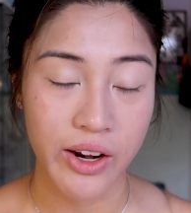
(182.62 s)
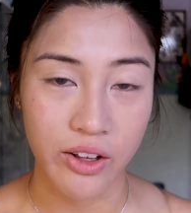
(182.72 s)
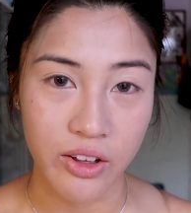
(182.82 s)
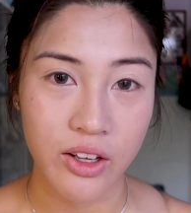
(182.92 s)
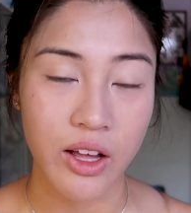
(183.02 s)
kind
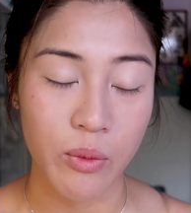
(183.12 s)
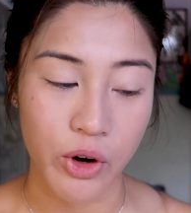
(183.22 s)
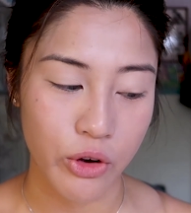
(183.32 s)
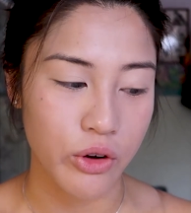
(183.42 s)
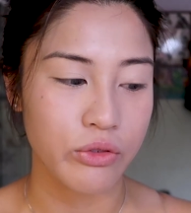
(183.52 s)
of look I
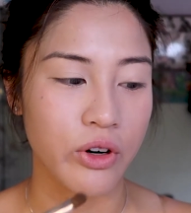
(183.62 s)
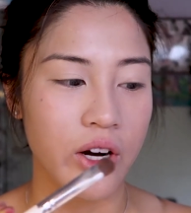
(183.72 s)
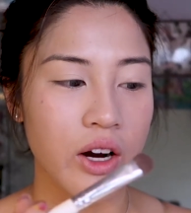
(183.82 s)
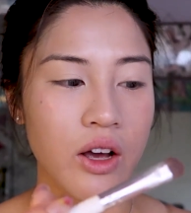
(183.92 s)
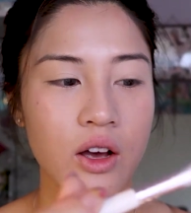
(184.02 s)
want to go for.
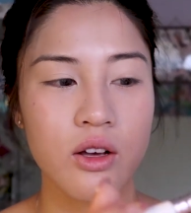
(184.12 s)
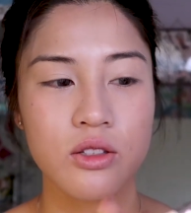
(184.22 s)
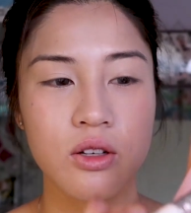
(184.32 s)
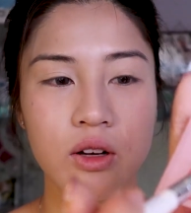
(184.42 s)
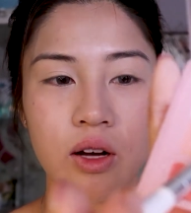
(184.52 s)

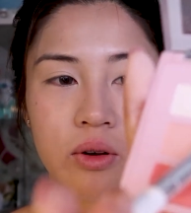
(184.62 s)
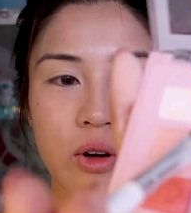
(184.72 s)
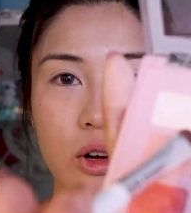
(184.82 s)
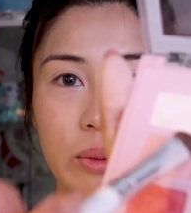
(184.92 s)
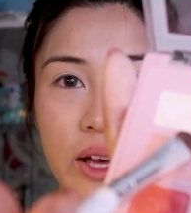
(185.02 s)
So I'm
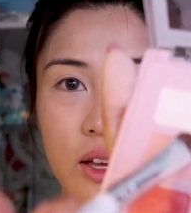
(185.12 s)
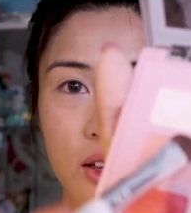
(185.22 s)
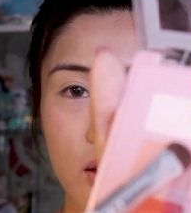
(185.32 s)
gonna go back.